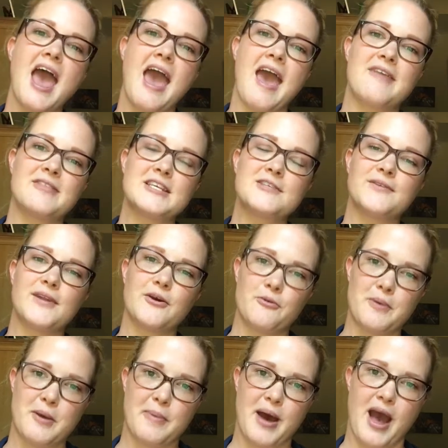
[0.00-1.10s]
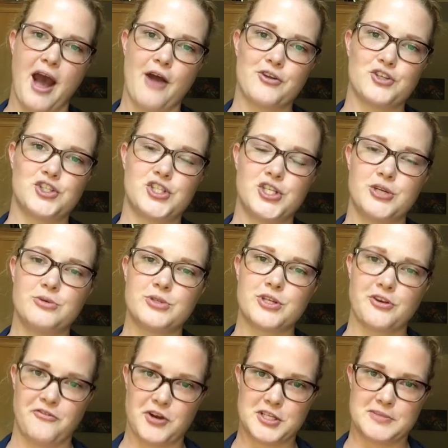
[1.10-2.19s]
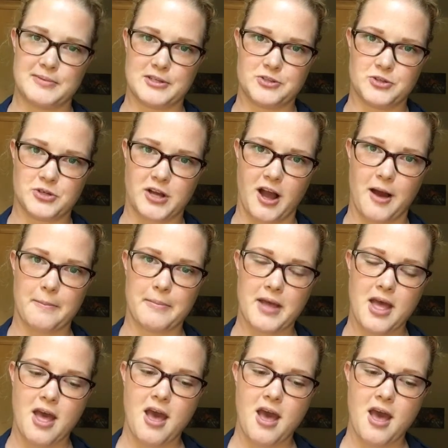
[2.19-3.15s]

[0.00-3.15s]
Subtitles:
and this video will be about how to choose your first menstrual cup.